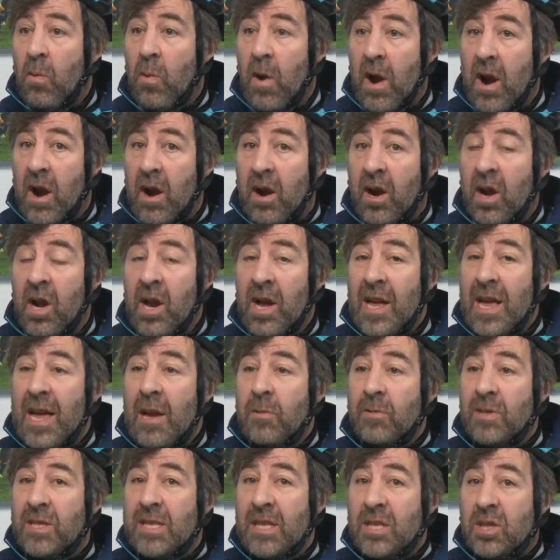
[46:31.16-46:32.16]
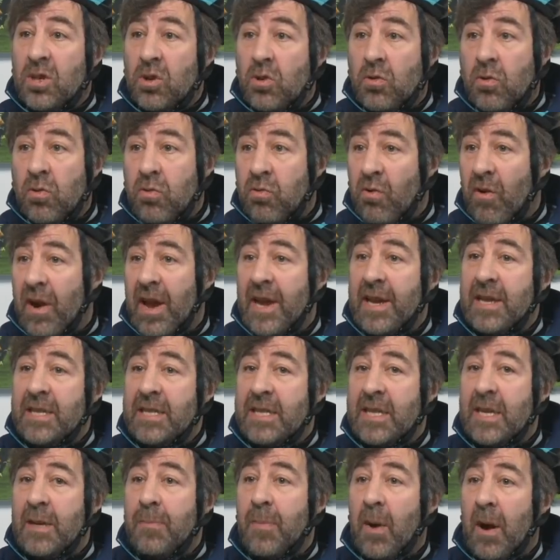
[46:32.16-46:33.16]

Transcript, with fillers: Where it was this crazy